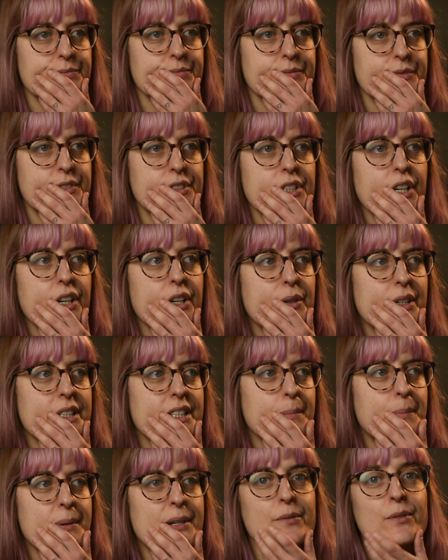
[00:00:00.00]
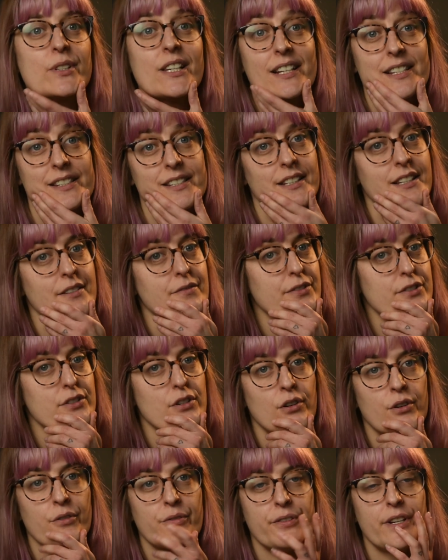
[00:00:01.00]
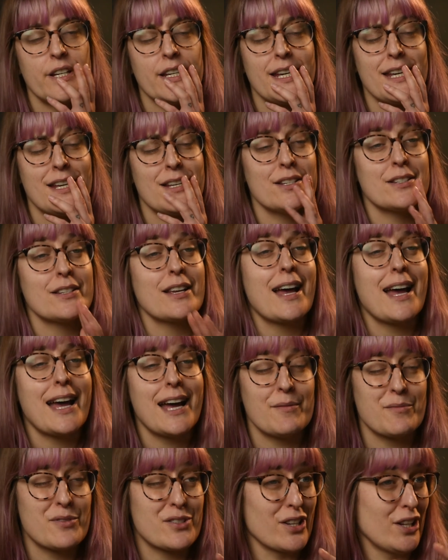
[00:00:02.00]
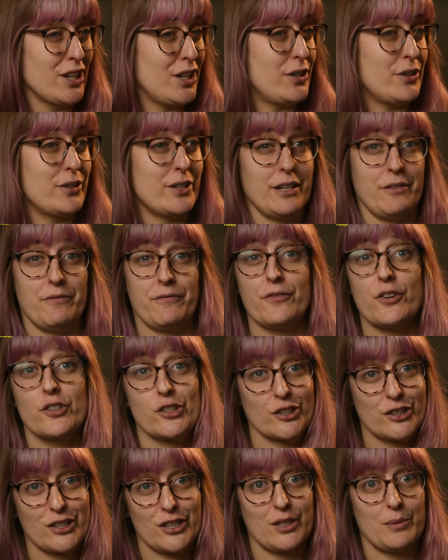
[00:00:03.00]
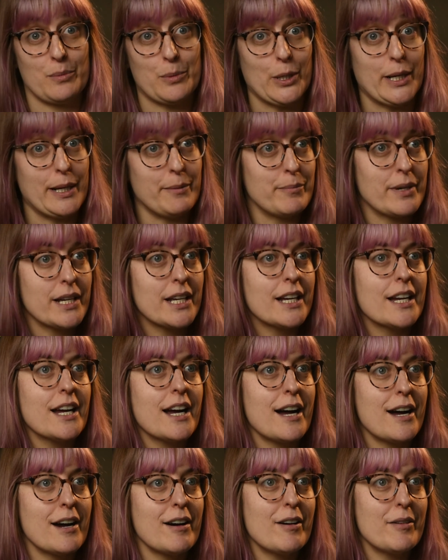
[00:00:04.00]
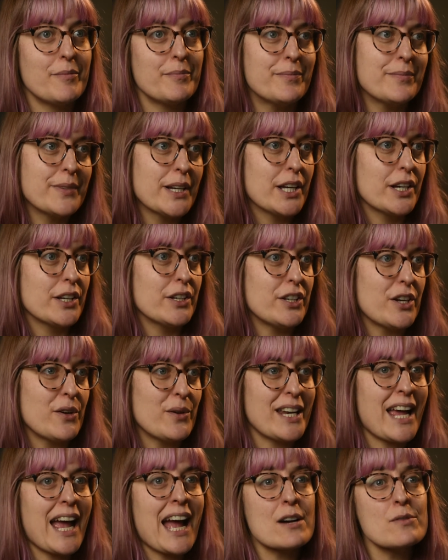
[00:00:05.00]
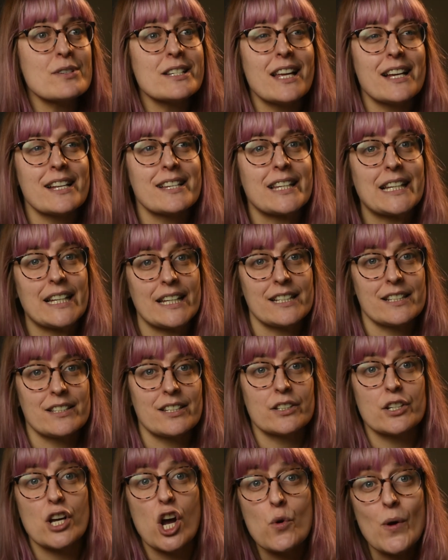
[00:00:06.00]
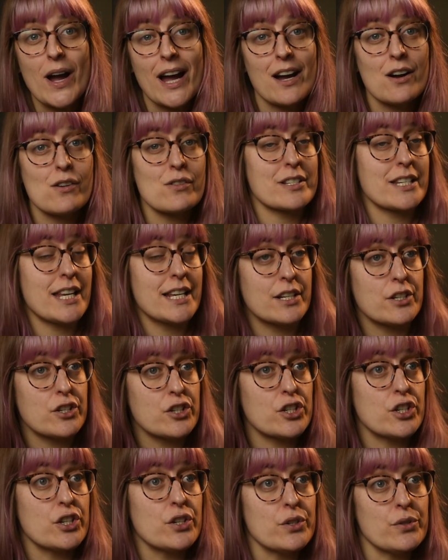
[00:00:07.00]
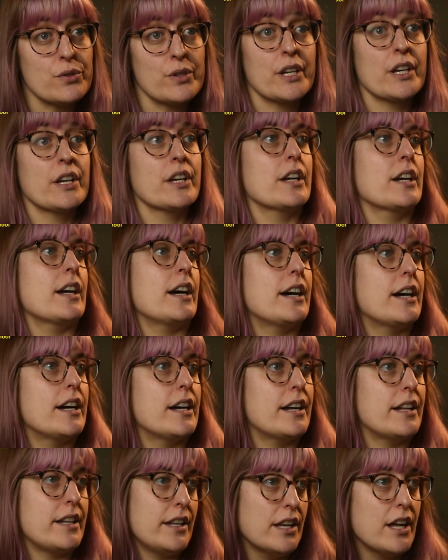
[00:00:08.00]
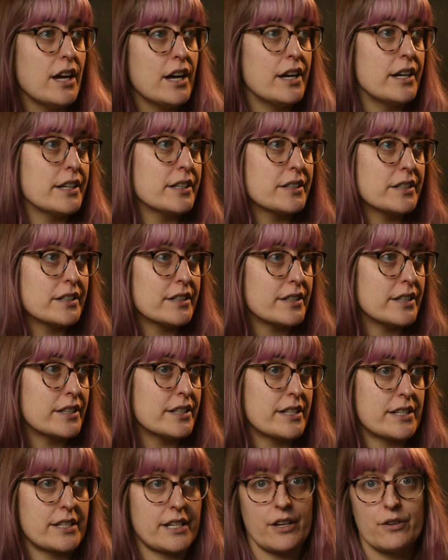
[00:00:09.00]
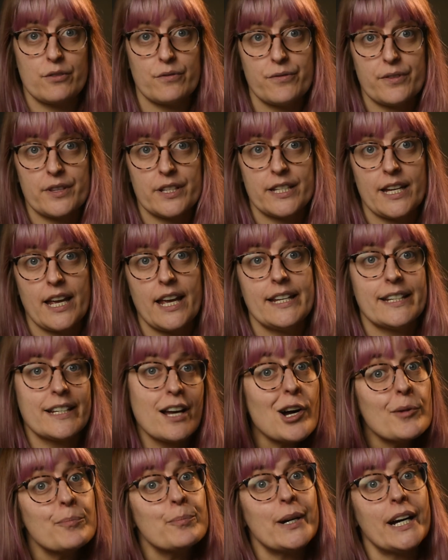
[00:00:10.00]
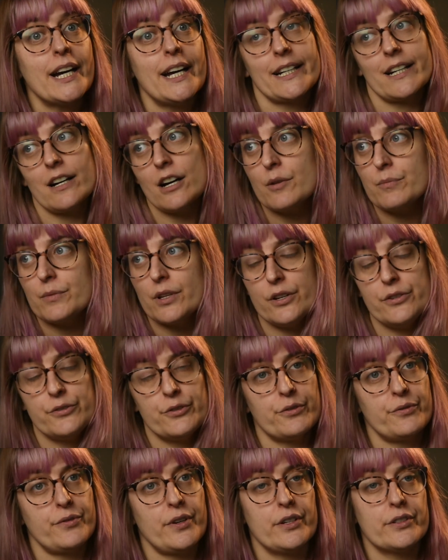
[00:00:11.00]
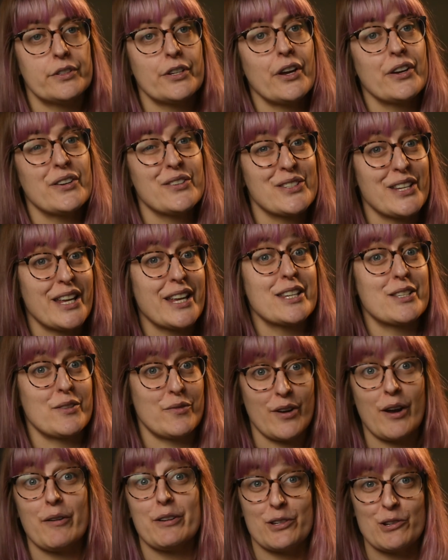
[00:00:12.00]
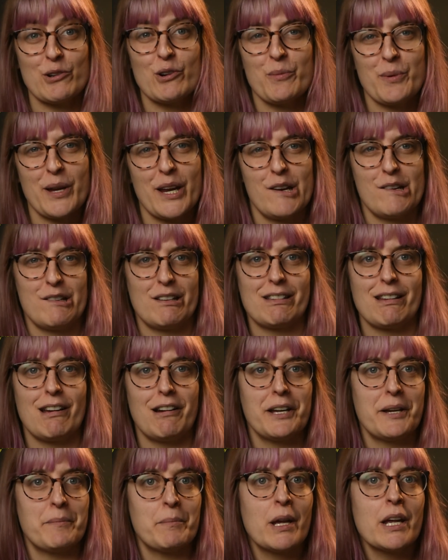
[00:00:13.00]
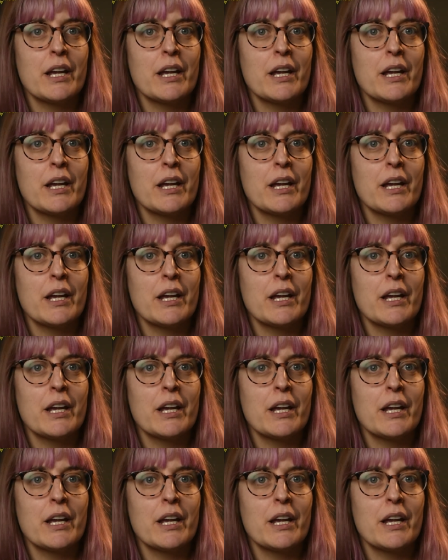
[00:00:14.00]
So a typical lesson in photography is absolutely full to the brim. An hour lesson to go out, take a shoot, learn the skill for the day, come back, upload your photos is a very short period of time.